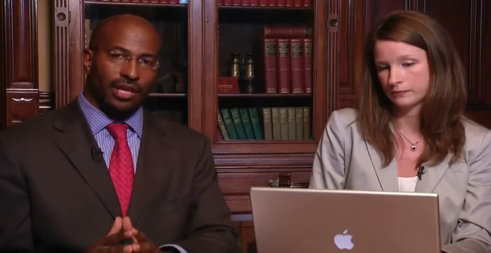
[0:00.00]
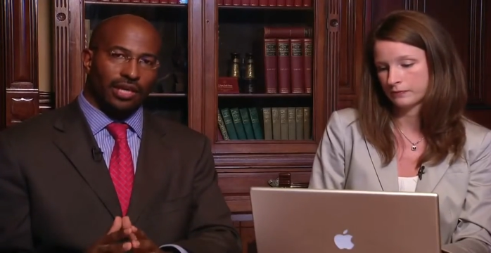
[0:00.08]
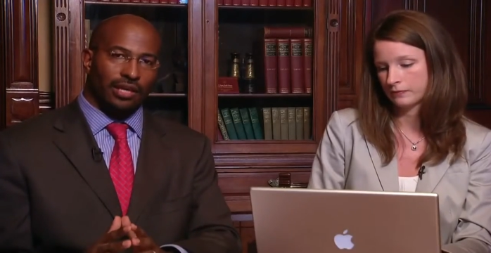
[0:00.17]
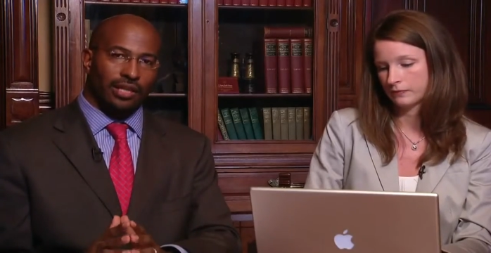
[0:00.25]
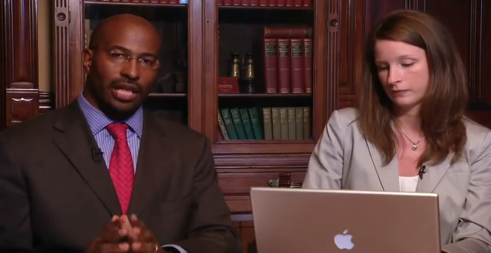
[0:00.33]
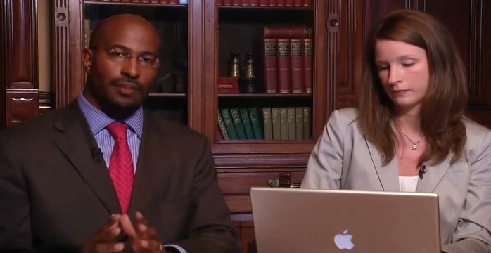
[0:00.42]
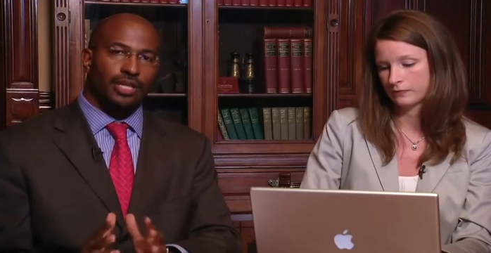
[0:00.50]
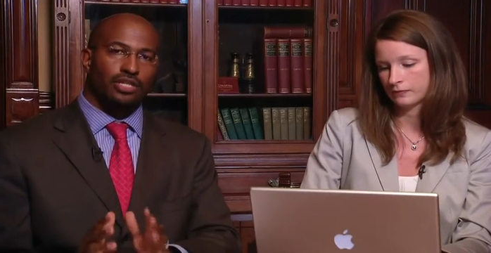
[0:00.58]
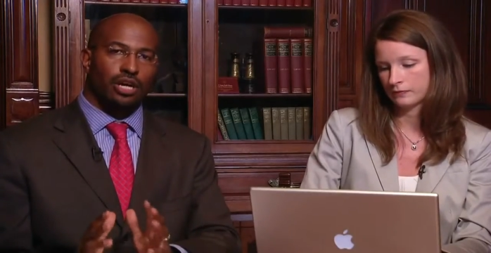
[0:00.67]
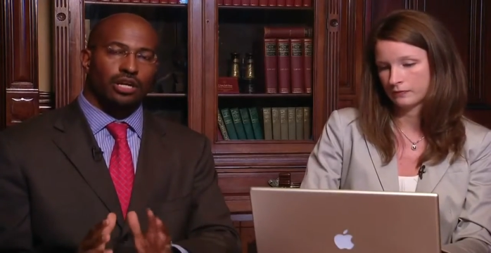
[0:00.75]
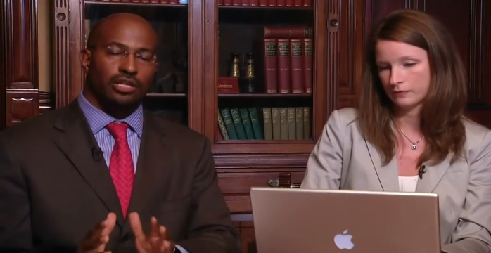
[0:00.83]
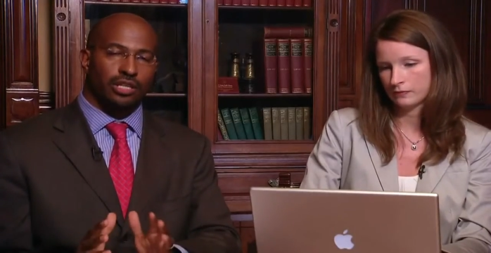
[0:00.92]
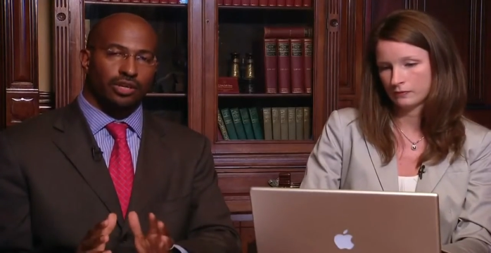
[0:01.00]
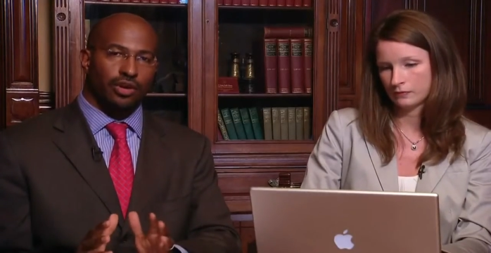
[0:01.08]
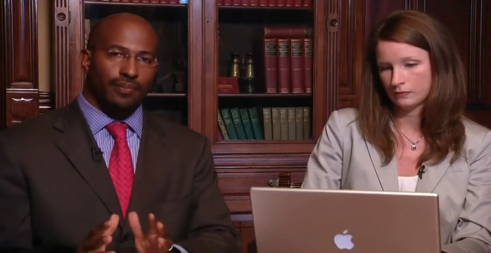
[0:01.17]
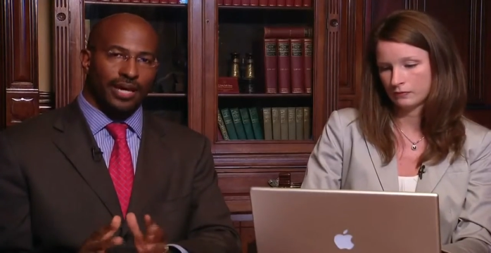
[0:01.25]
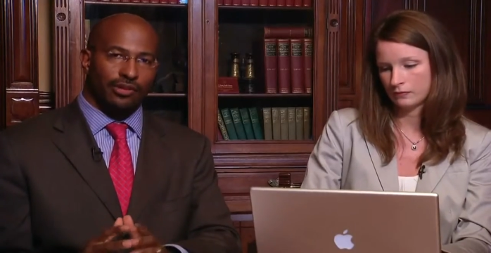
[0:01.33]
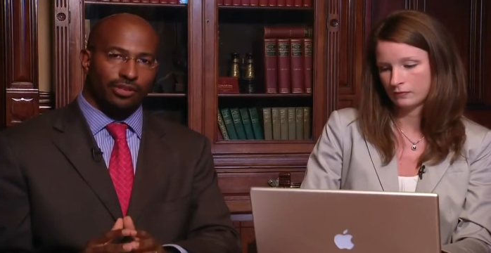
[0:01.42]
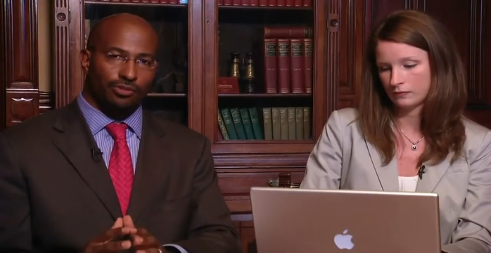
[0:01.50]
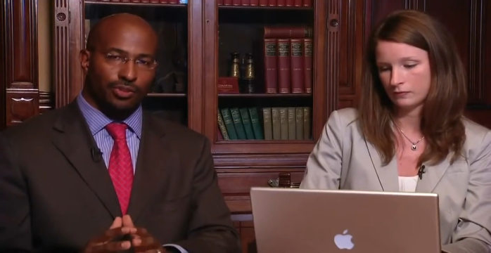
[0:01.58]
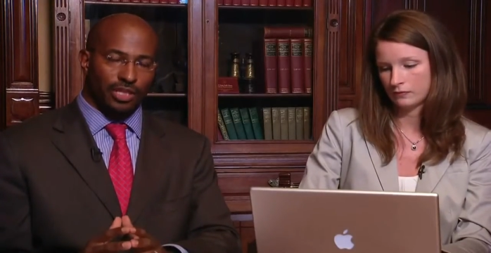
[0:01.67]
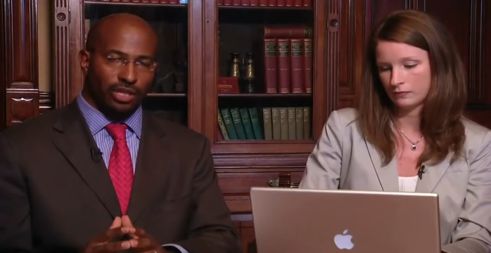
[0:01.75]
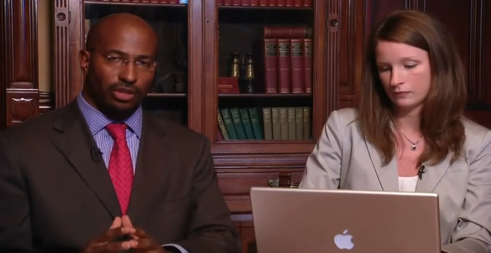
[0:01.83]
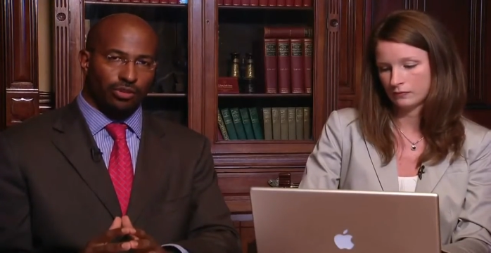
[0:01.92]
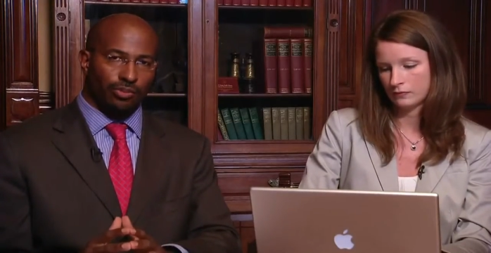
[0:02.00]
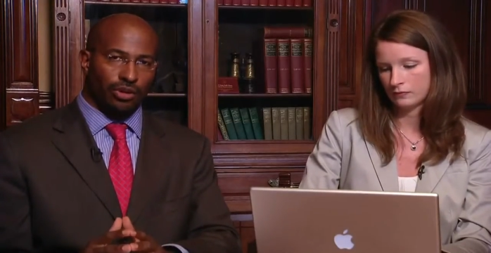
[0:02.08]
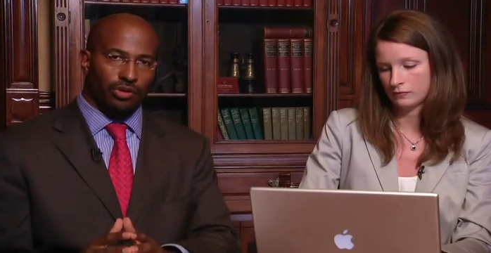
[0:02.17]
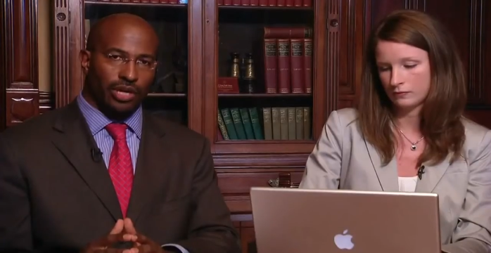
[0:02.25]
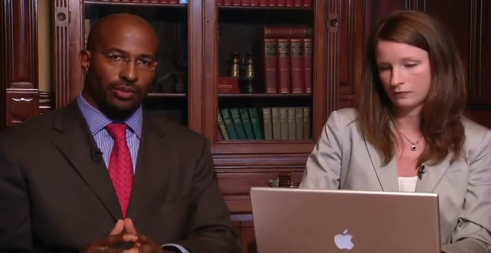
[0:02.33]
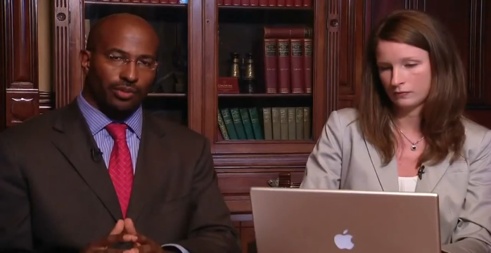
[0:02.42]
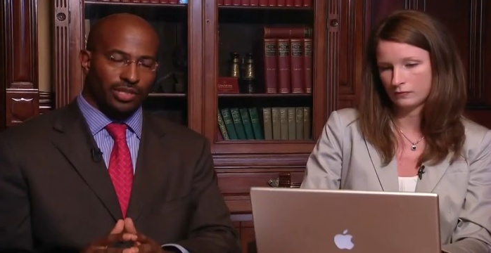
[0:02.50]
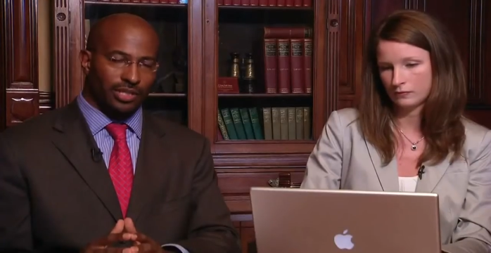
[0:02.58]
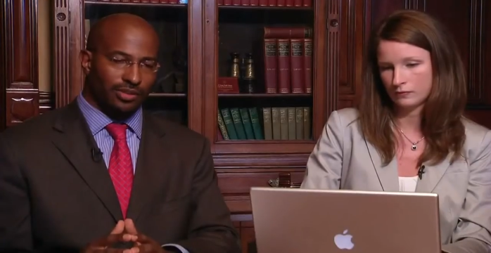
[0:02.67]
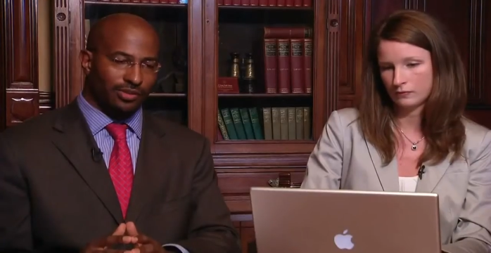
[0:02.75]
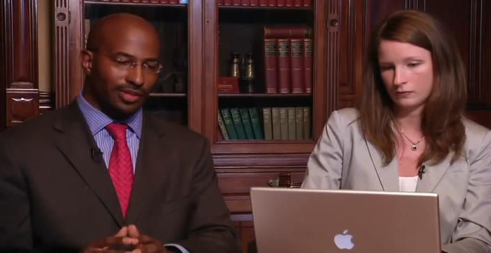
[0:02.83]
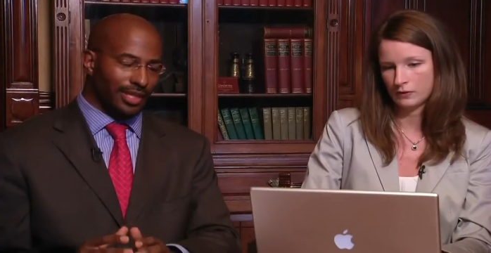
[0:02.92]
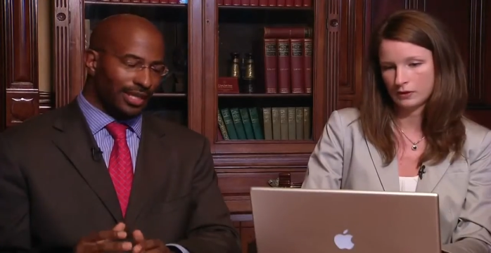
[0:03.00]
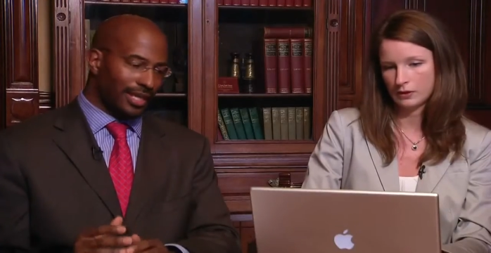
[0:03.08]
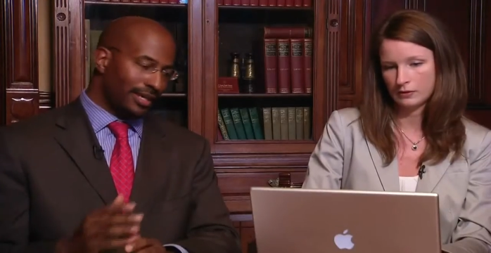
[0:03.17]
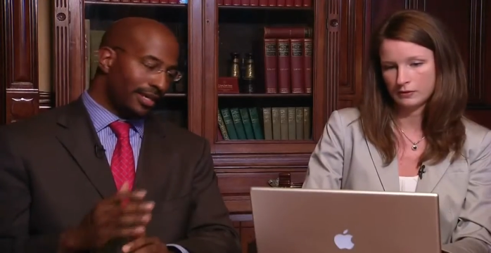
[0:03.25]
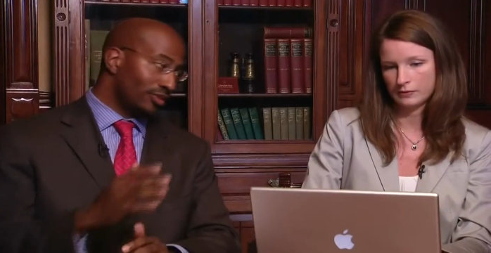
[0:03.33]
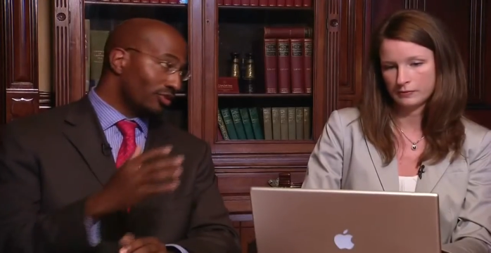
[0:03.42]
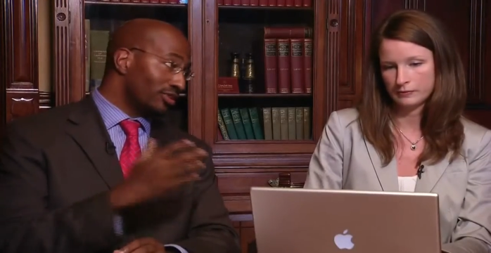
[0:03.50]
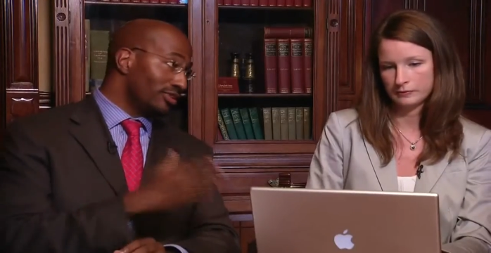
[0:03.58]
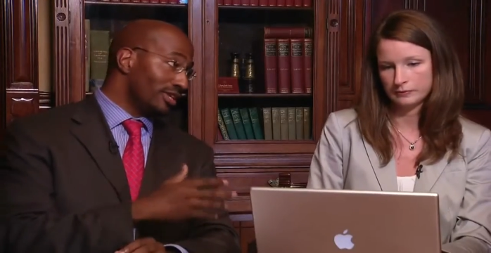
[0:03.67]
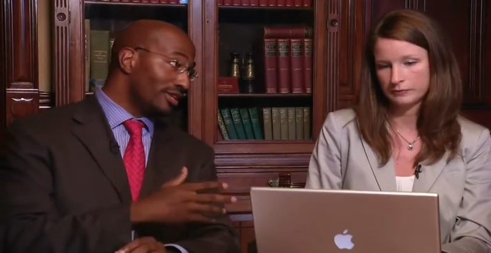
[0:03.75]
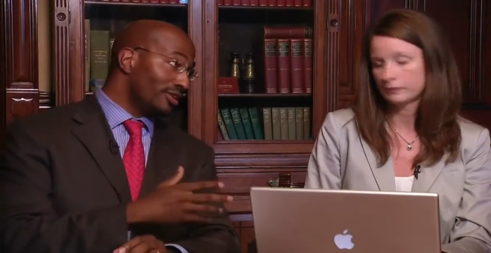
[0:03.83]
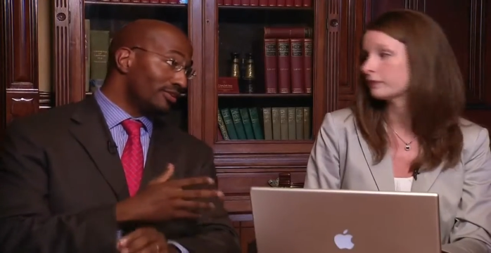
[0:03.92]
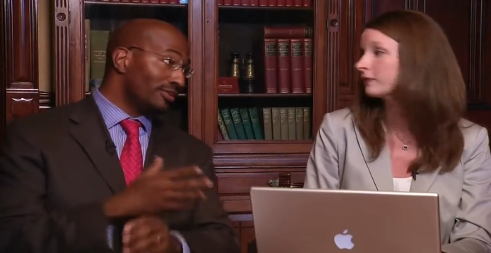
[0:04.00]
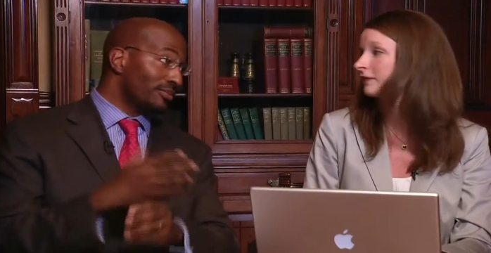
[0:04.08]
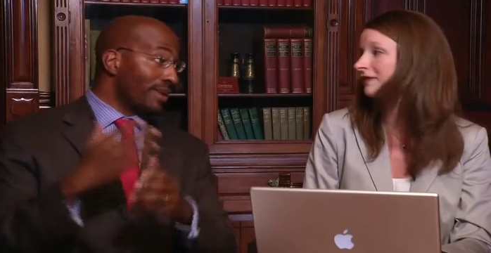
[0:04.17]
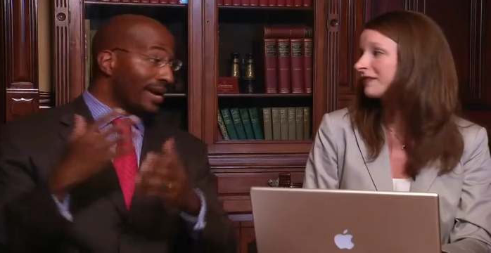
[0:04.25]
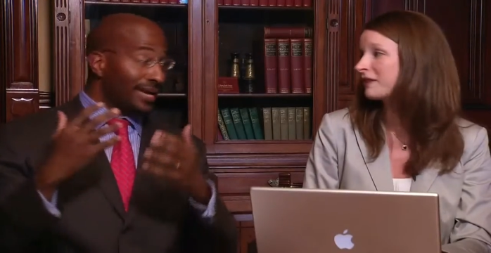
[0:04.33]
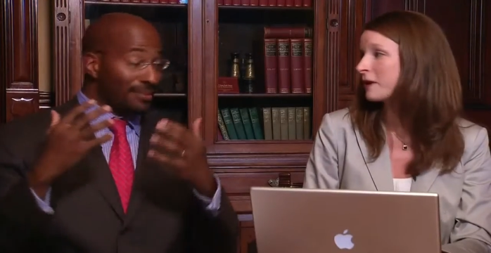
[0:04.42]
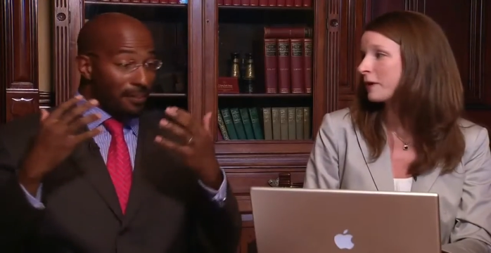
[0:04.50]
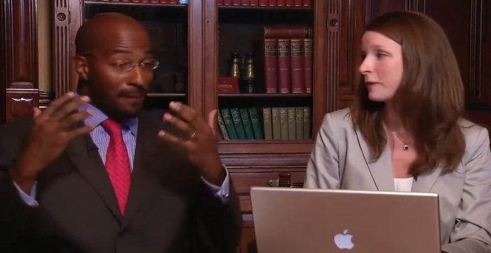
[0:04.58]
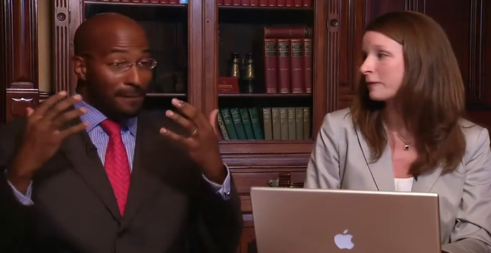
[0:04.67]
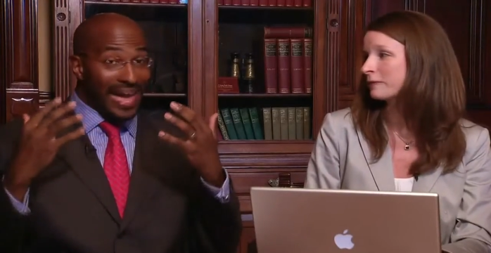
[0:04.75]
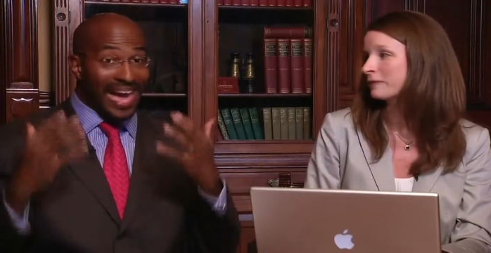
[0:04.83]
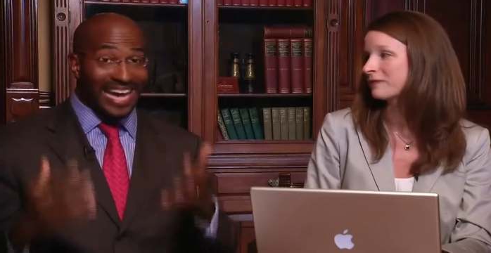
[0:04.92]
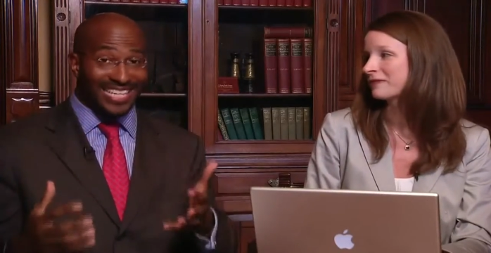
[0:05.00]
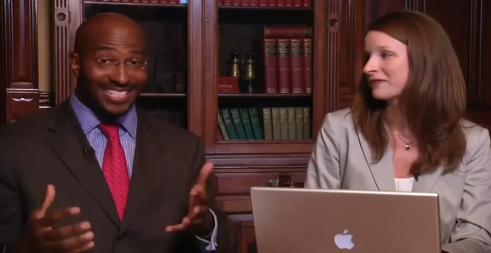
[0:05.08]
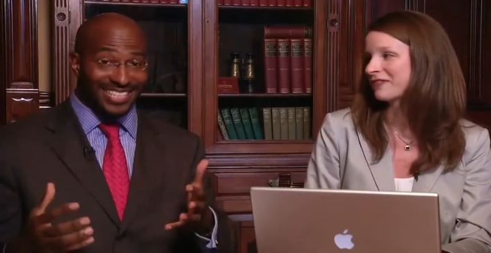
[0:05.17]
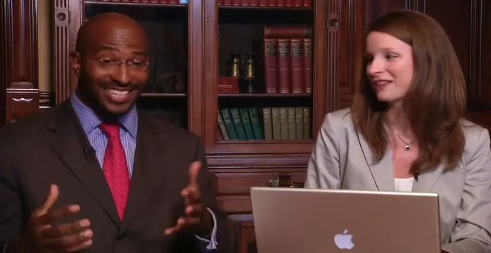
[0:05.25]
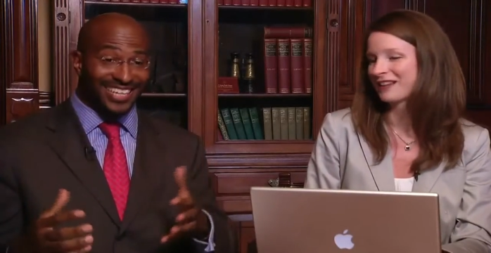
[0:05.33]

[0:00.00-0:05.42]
Speaker 1: Uh, let me talk to you about this particular program, which is, uh, as Christine knows, my passion.